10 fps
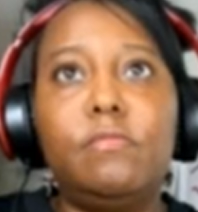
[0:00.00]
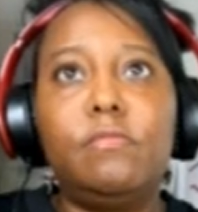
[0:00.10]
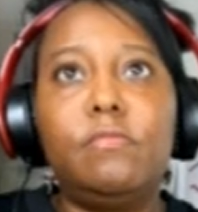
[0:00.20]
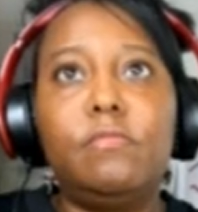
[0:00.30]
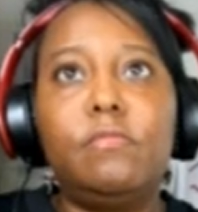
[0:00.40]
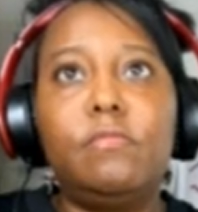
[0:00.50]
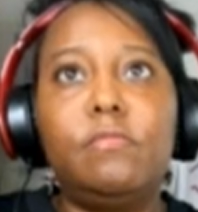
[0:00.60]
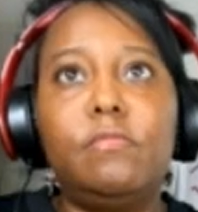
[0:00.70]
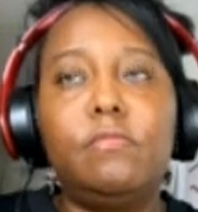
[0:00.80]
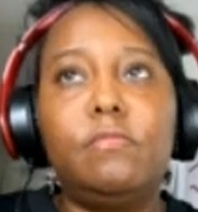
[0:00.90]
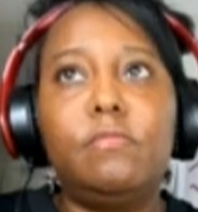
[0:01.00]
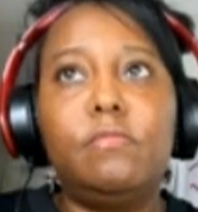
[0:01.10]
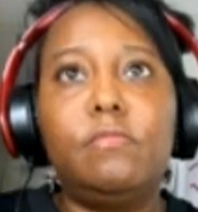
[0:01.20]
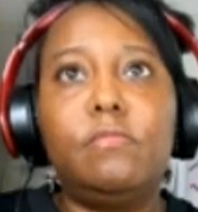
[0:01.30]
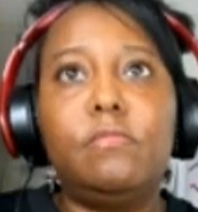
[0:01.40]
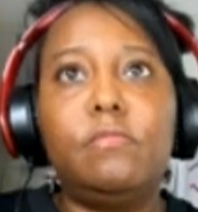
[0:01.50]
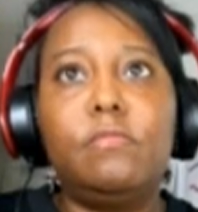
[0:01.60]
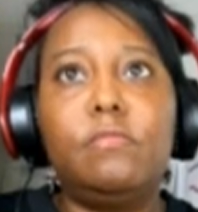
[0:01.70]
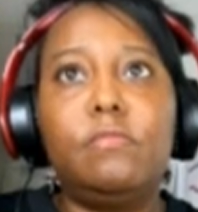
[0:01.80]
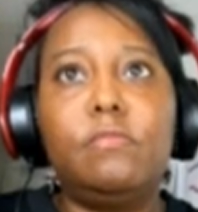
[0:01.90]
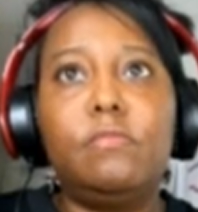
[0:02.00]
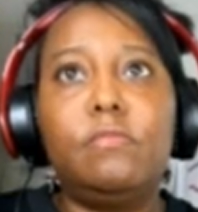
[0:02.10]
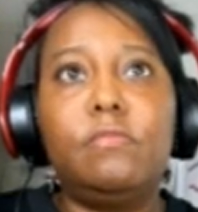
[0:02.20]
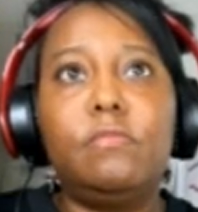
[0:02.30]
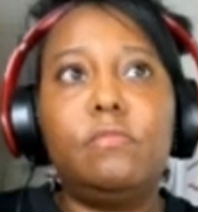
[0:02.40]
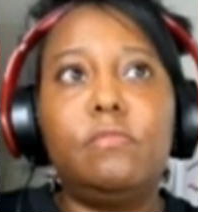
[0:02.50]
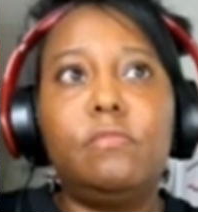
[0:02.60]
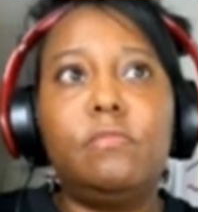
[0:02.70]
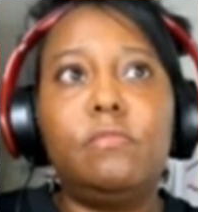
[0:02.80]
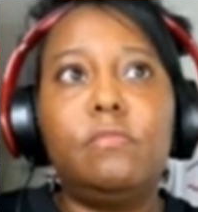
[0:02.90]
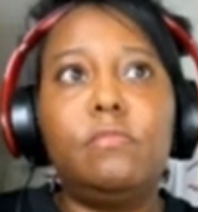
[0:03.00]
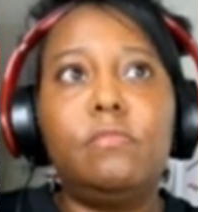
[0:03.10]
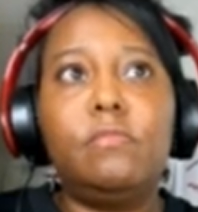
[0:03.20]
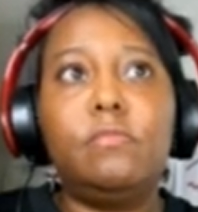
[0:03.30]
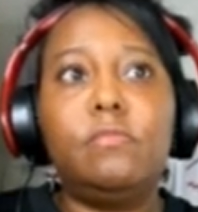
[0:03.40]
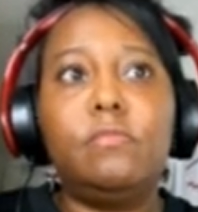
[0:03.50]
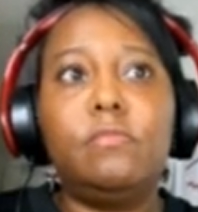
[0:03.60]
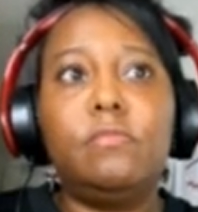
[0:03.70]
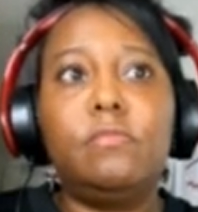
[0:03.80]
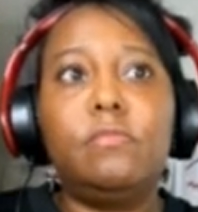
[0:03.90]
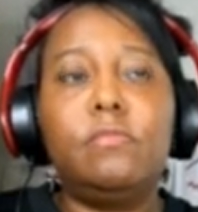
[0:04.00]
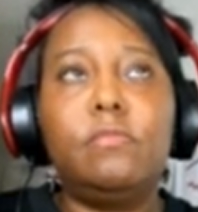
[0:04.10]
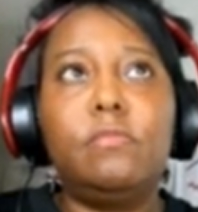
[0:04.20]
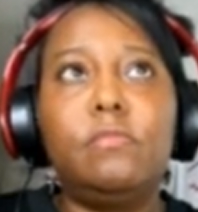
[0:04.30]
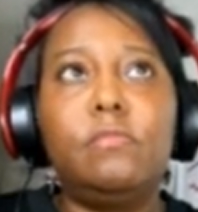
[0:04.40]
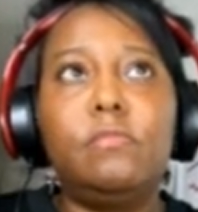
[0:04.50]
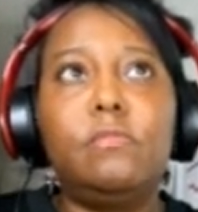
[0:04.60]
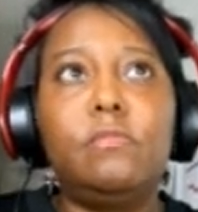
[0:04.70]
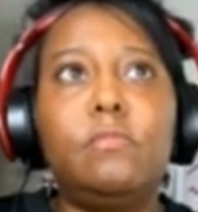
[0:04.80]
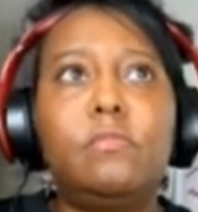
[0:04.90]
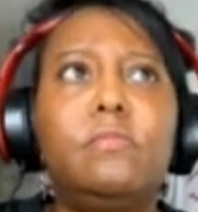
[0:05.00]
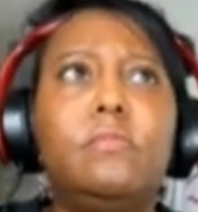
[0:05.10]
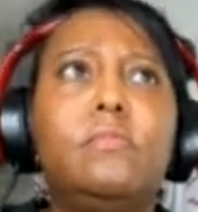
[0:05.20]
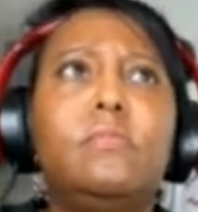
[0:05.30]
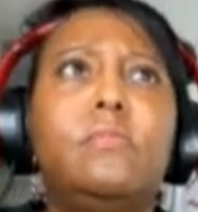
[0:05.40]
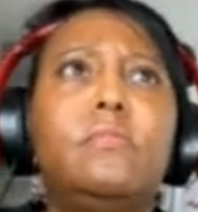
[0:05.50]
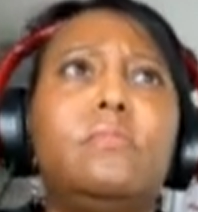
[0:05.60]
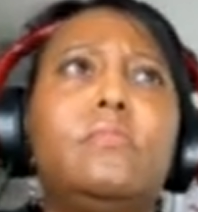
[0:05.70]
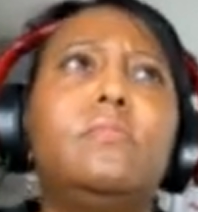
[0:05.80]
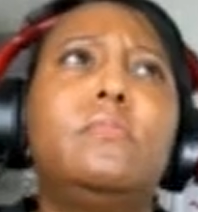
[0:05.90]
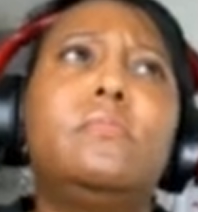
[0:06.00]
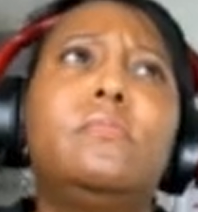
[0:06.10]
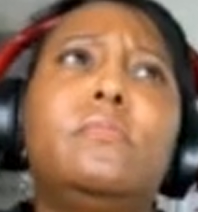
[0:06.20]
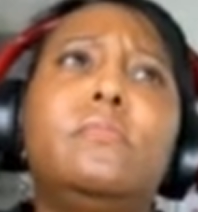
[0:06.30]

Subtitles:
This person isn't speaking.